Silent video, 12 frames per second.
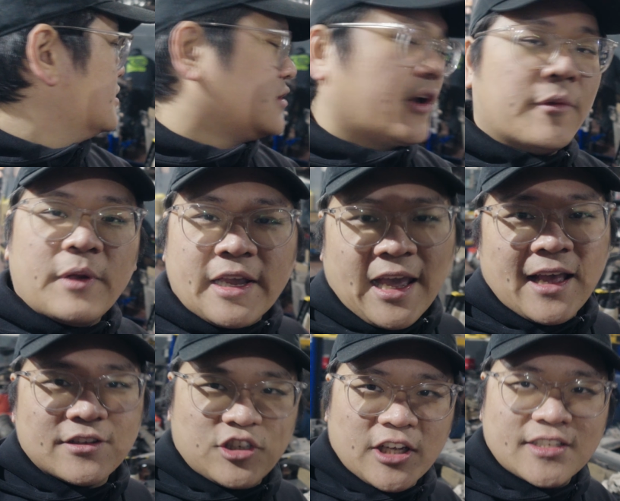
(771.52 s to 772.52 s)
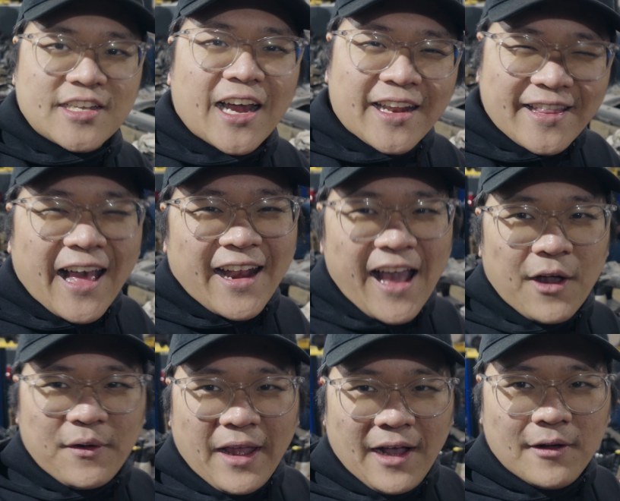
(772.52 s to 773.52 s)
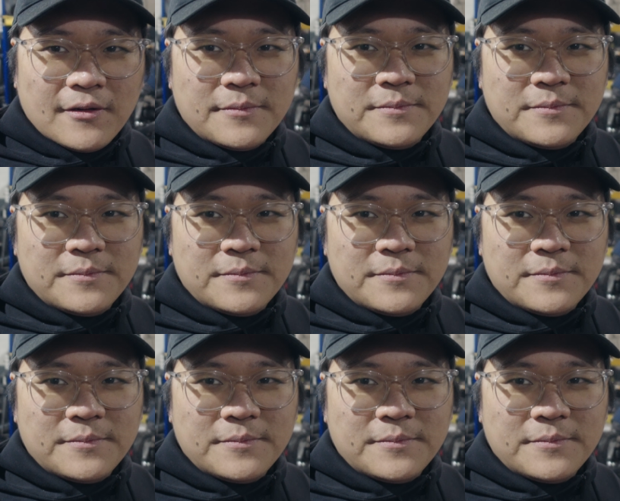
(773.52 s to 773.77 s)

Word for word: So Enrique is just cutting that out now.